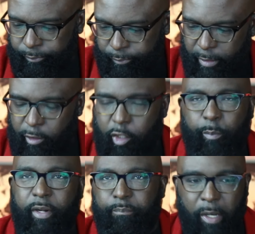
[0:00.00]
a little
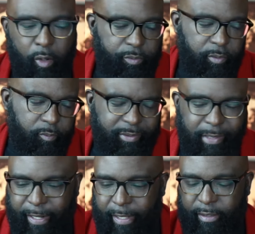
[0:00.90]
bit of both.
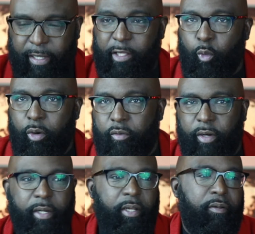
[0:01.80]
I can't think of that word
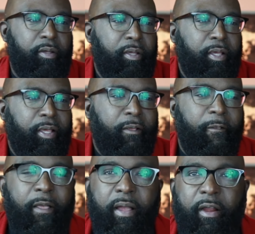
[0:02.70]
right now.
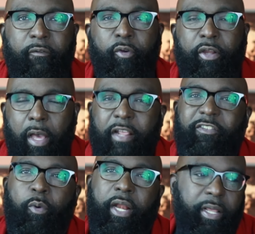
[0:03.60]
All right, regardless of
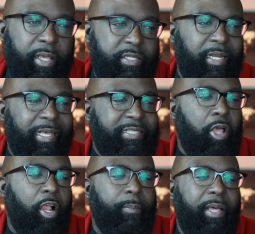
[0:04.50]
what it is, let's
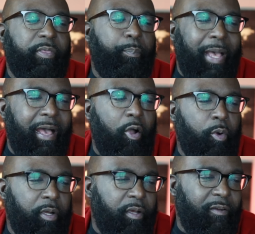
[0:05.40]
talk about the
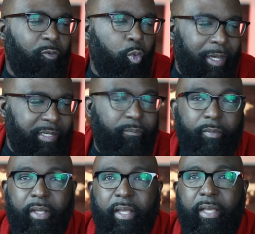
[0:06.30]
power of
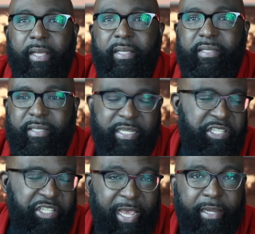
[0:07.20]

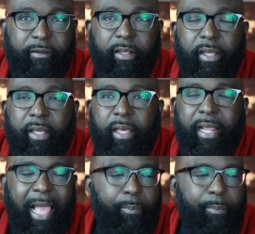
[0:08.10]
168. And I